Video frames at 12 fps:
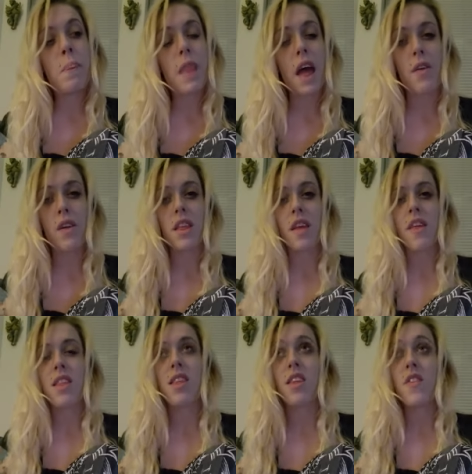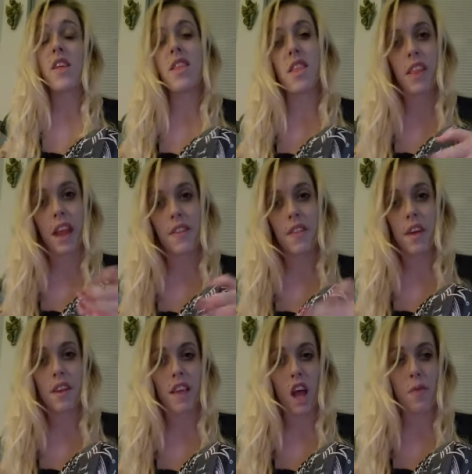how do I say this? This is like
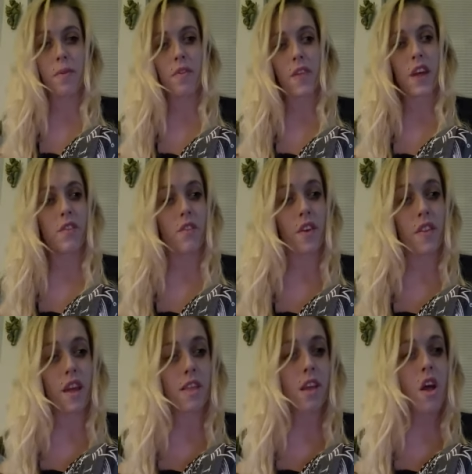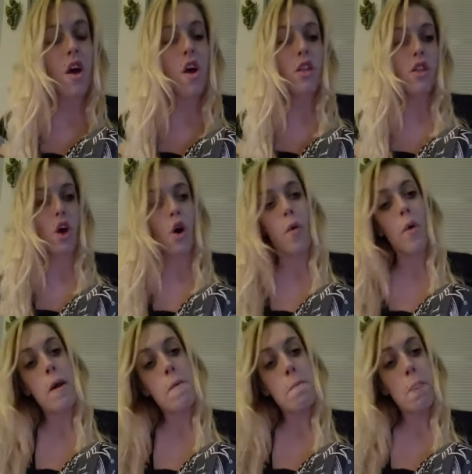the type of thing for this.
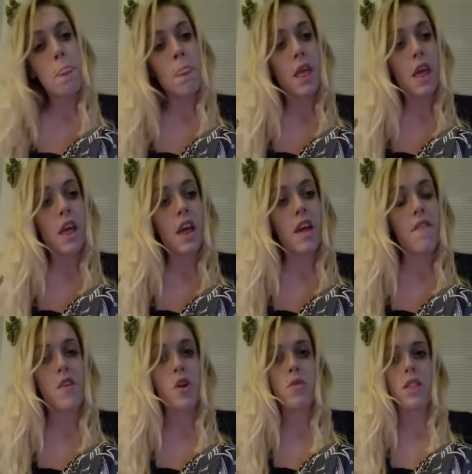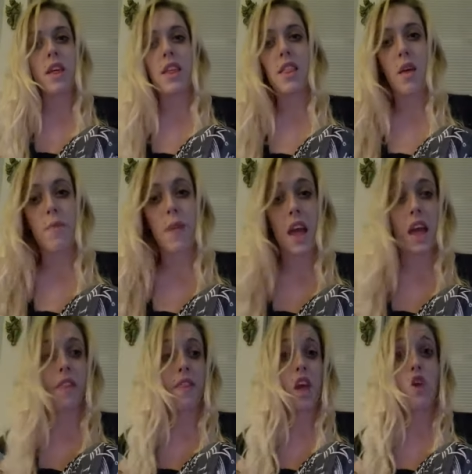So if you see
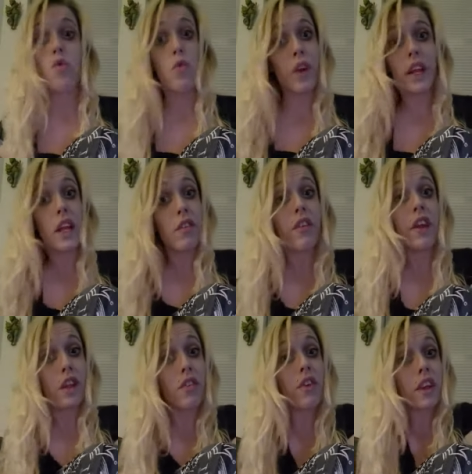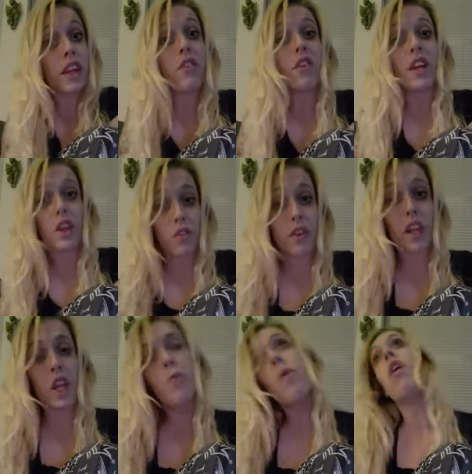something that you really, really, really, really,
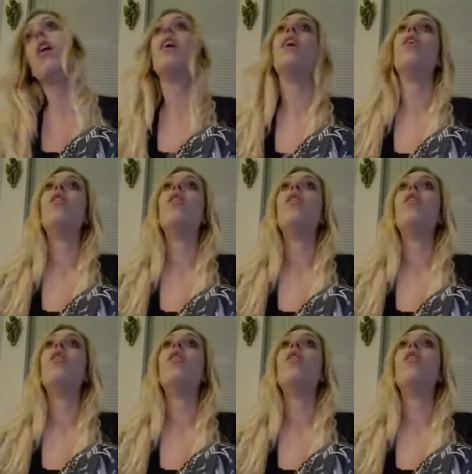really want,